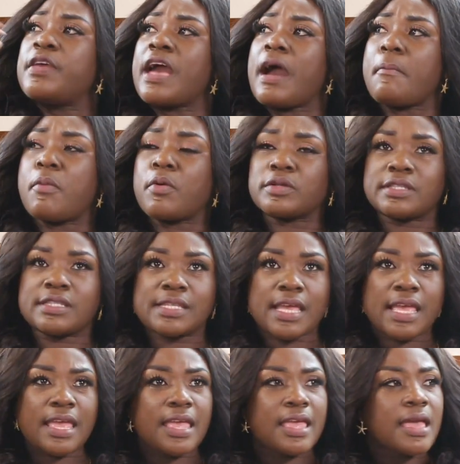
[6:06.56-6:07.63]
fi
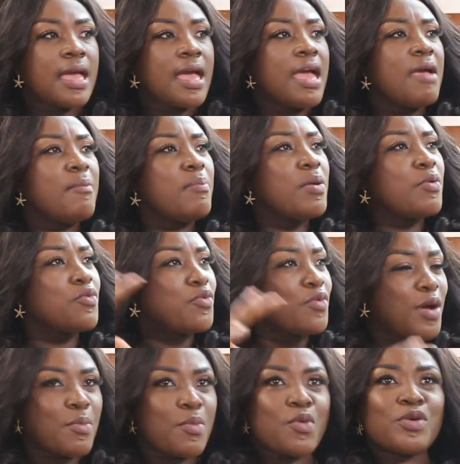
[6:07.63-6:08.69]
abonte e be
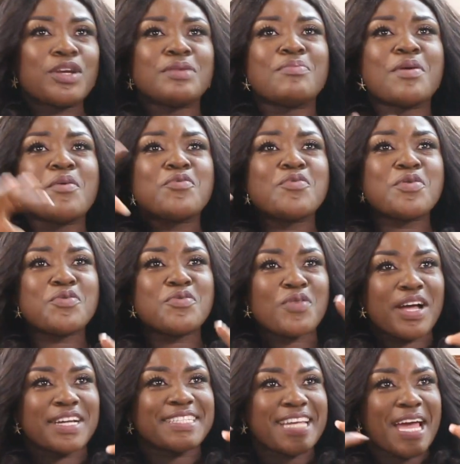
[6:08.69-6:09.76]
rem wo de me
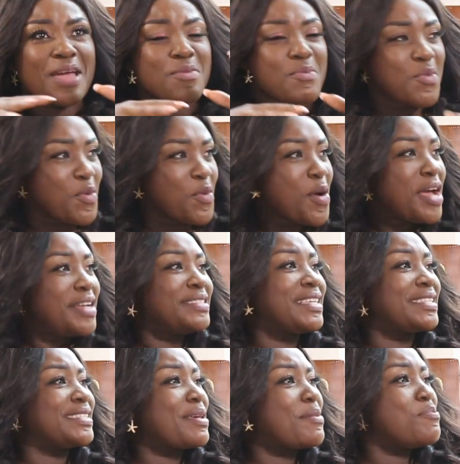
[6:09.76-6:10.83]
rura dan mu
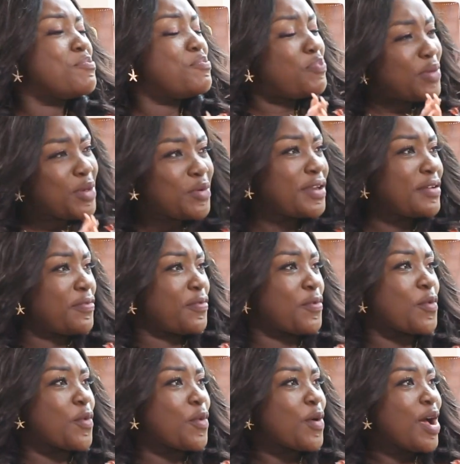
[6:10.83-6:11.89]
che se
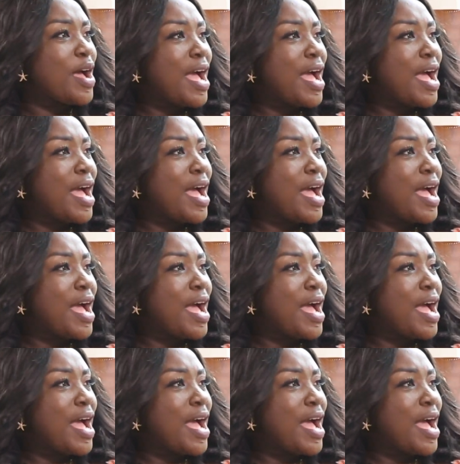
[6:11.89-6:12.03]
beautiful